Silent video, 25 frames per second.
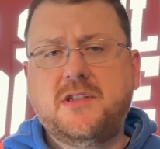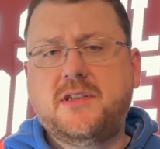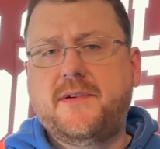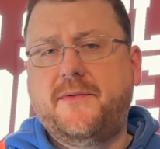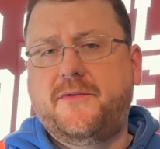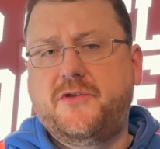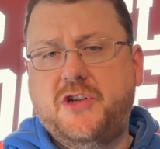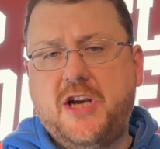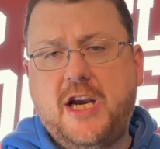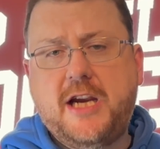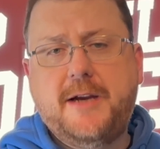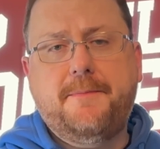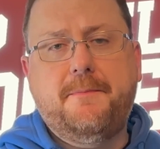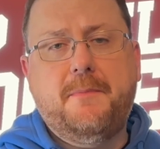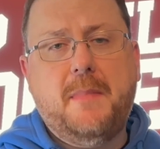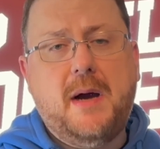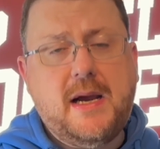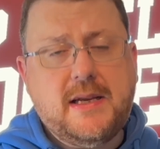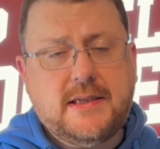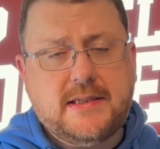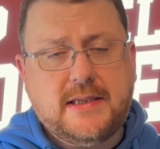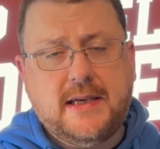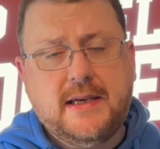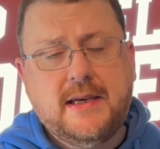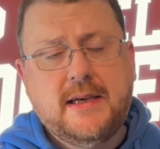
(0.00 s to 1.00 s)
of Jake
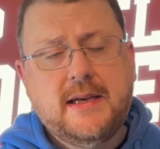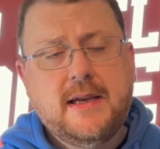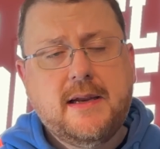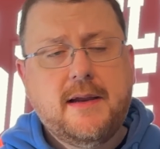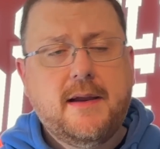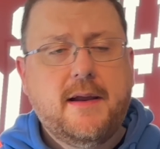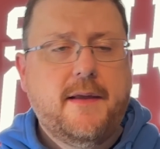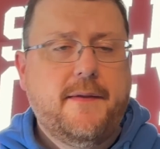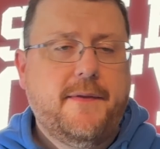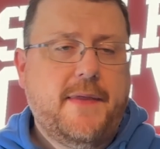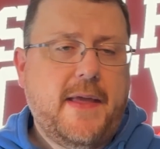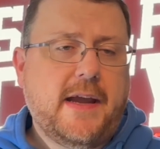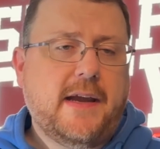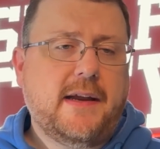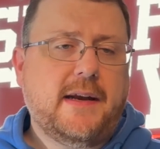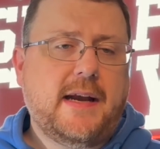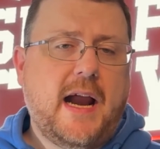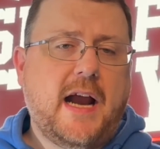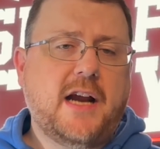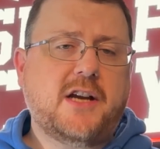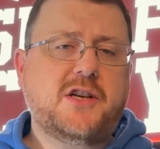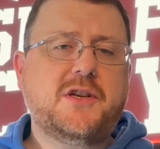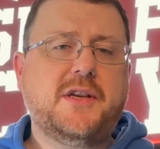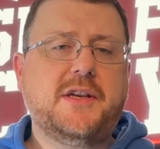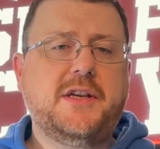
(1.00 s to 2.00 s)
Muzzin, they could
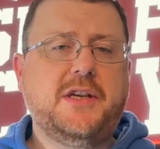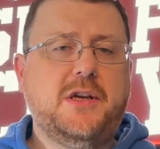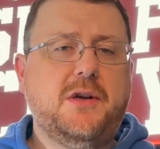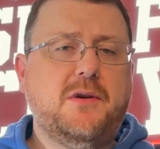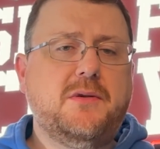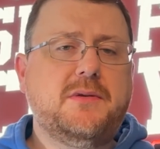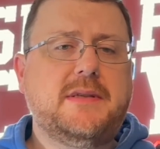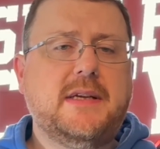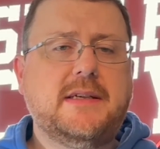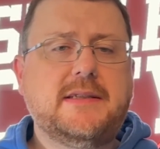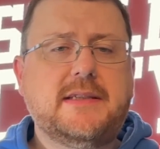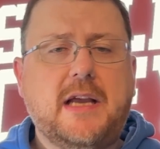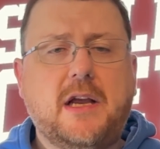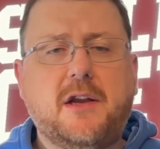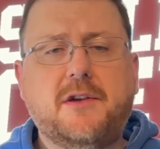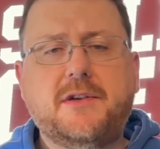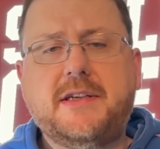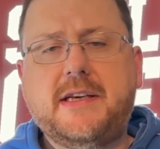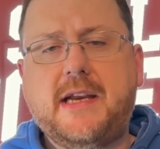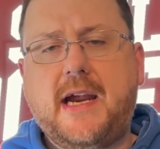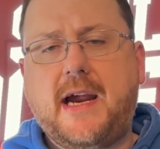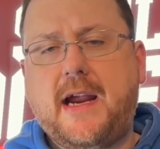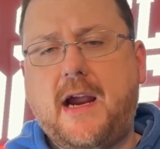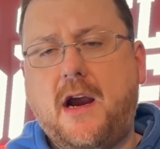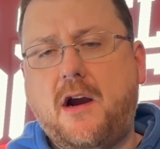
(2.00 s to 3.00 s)
actually use his
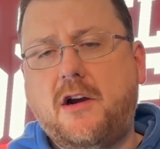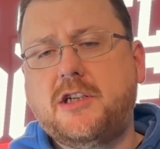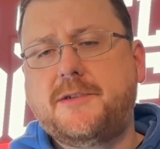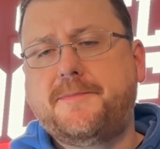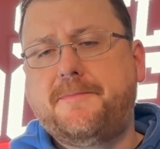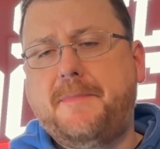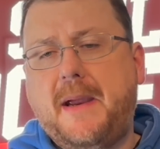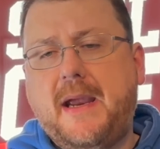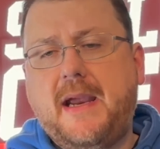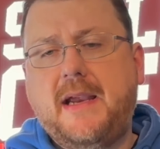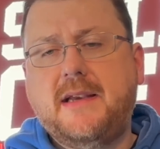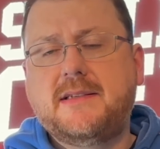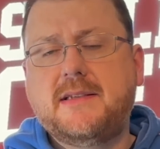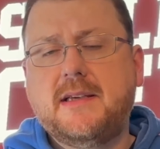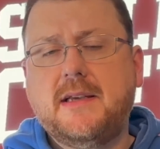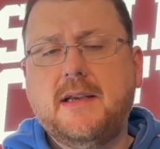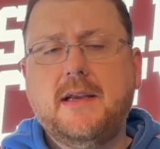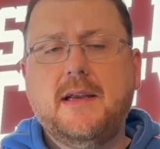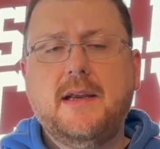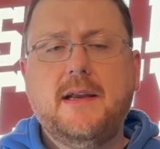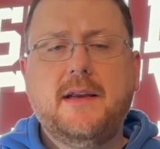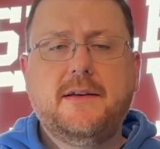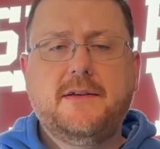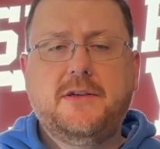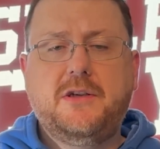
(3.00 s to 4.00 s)
LTIR space
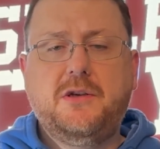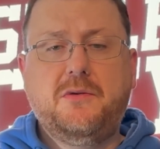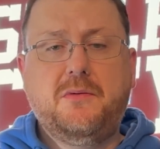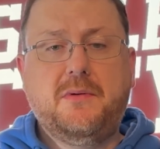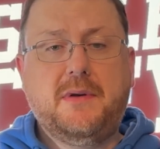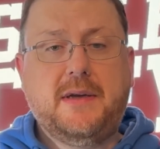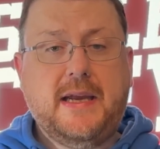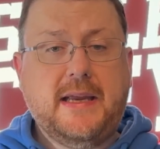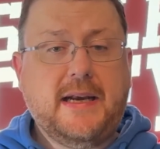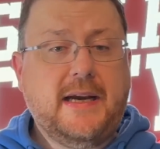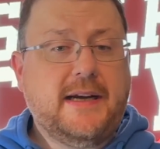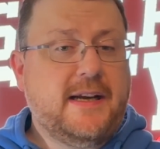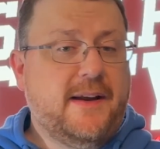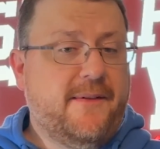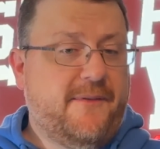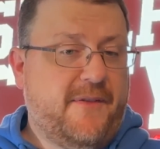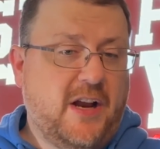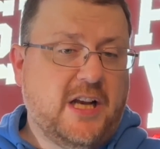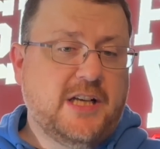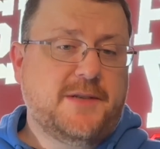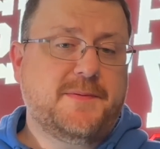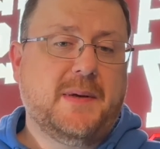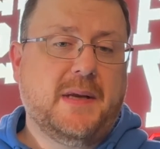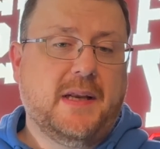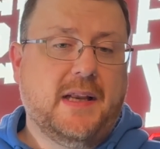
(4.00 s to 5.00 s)
to get a
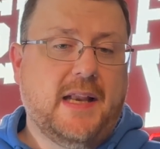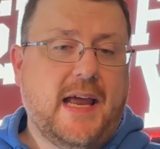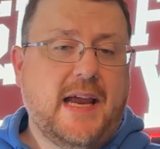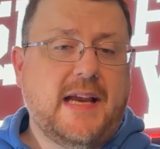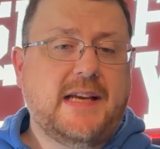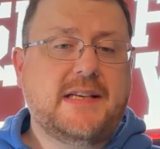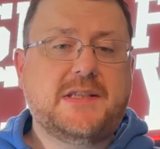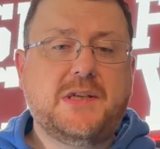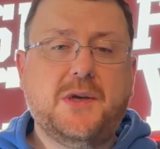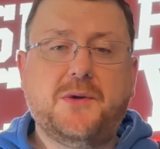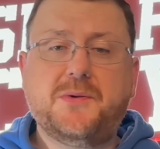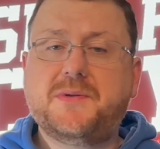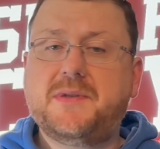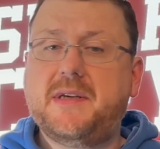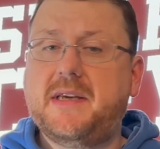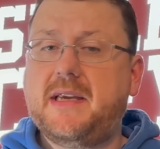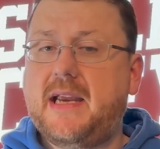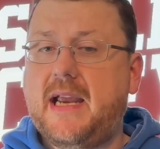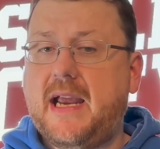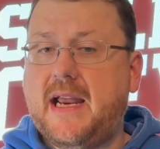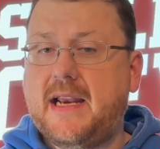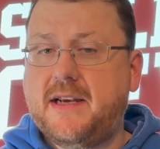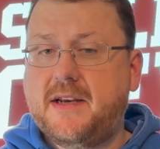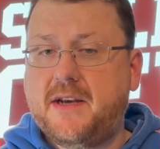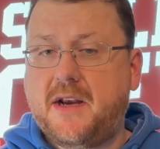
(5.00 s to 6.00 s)
defenseman like
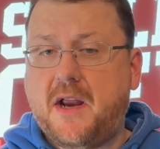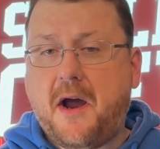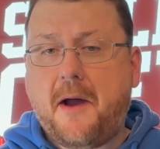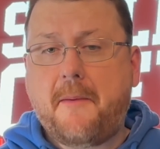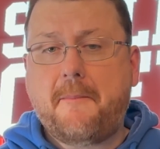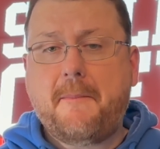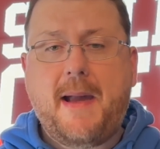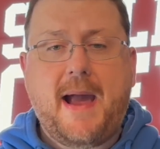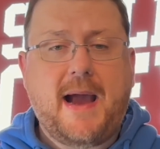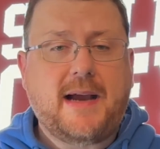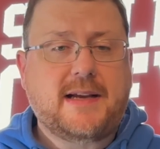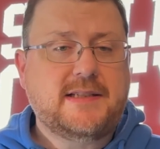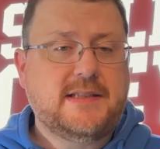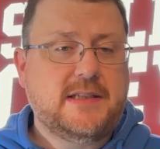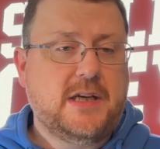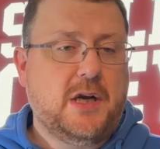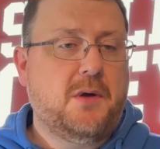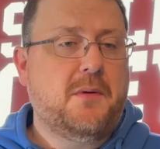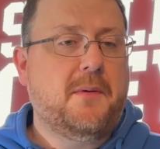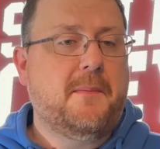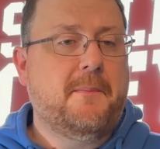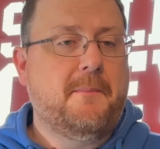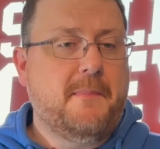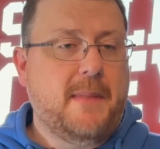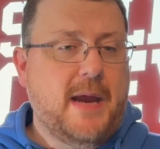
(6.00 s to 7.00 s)
Soucy and not max it
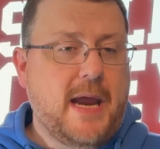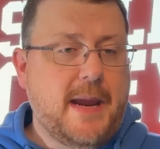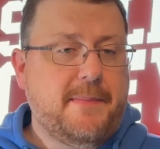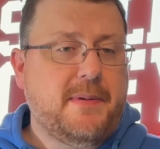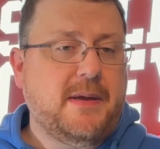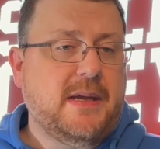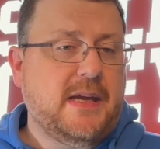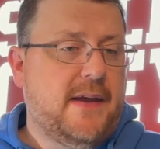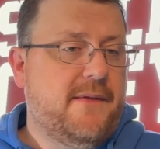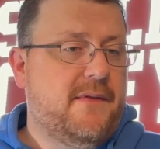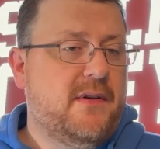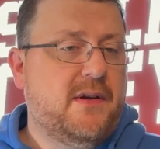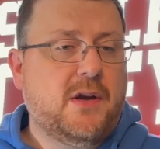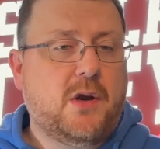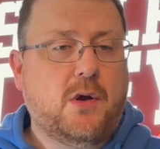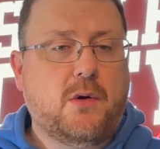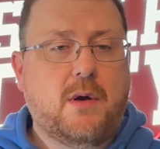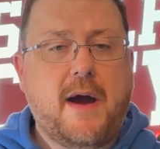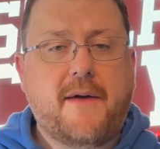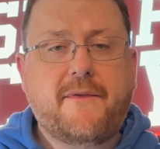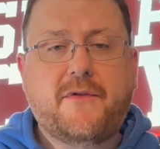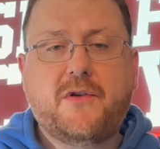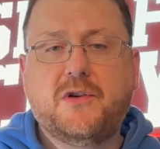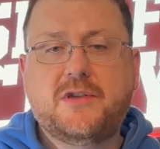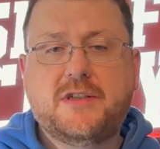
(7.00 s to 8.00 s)
out, maybe even go
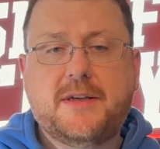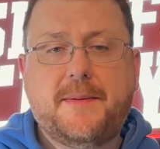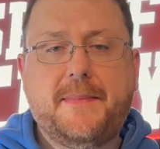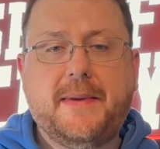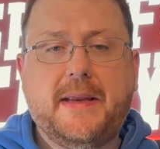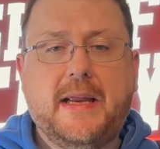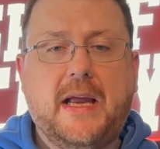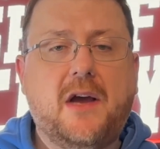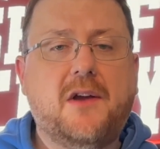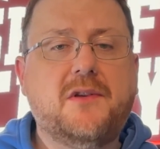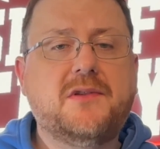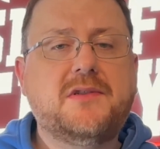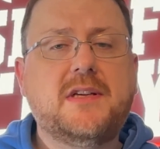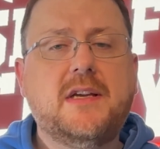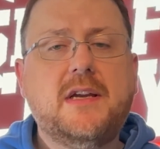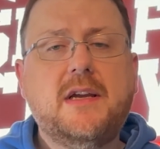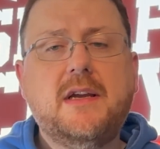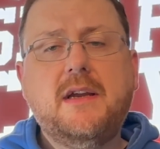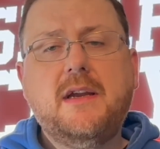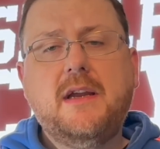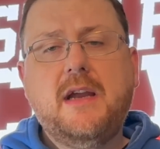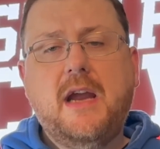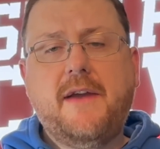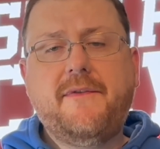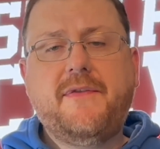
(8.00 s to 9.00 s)
after something else
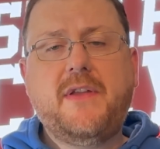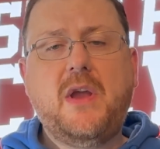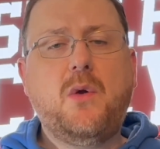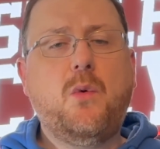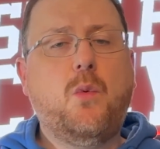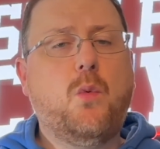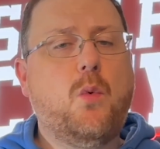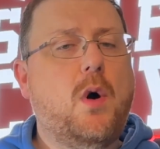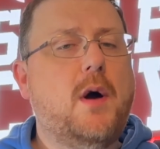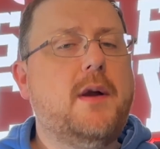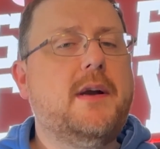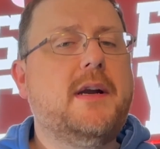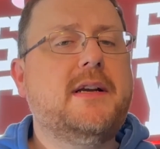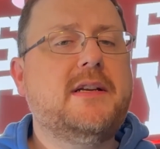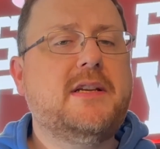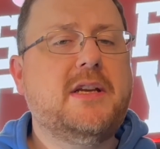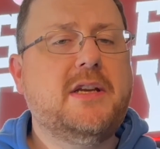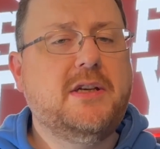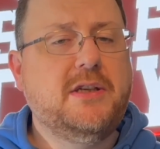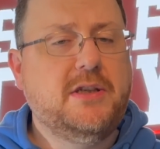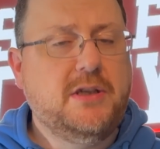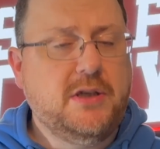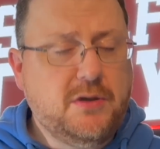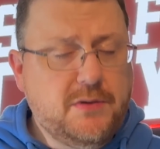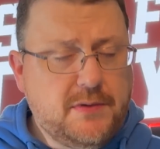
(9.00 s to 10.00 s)
if they wanted to
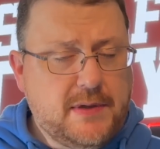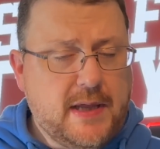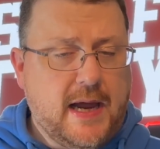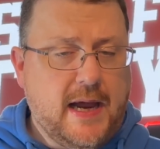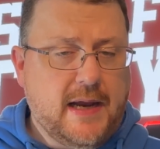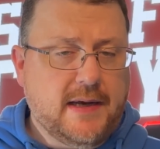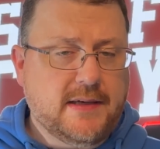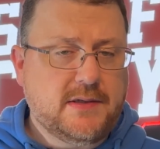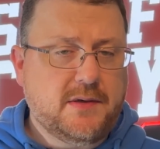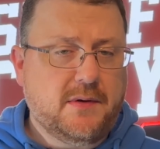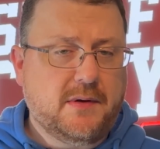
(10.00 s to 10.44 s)
do that.